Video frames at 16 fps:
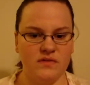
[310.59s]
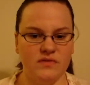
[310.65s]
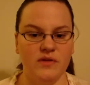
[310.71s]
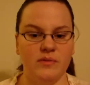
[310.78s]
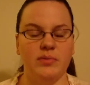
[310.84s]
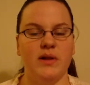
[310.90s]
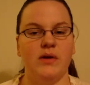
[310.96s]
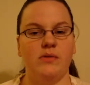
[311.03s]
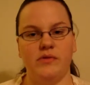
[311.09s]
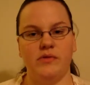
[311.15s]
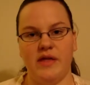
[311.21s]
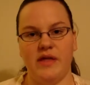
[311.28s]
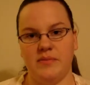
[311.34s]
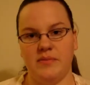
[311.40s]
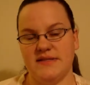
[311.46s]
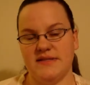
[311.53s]
The blood will
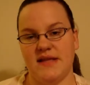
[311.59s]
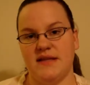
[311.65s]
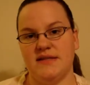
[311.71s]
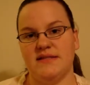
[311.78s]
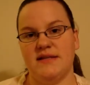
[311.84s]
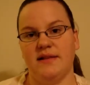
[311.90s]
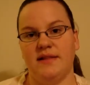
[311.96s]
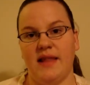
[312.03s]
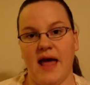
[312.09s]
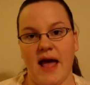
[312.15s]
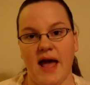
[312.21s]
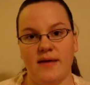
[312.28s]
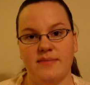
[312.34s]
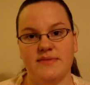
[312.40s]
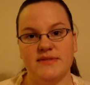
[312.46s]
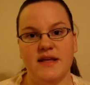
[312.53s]
then be sent to
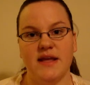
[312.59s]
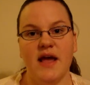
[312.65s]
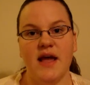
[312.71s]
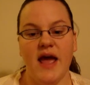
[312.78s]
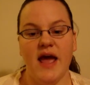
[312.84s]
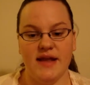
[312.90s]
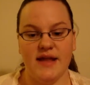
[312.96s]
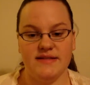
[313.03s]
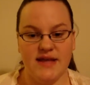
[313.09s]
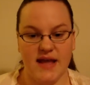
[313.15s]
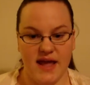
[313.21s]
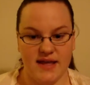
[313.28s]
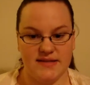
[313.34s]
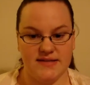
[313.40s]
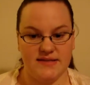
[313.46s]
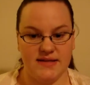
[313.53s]
labs and
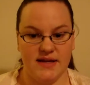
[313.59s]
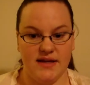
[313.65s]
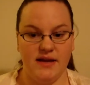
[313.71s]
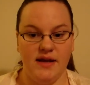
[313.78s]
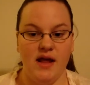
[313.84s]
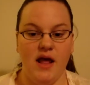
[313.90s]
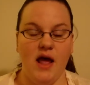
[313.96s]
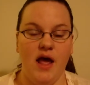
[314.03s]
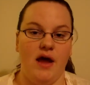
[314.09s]
tested,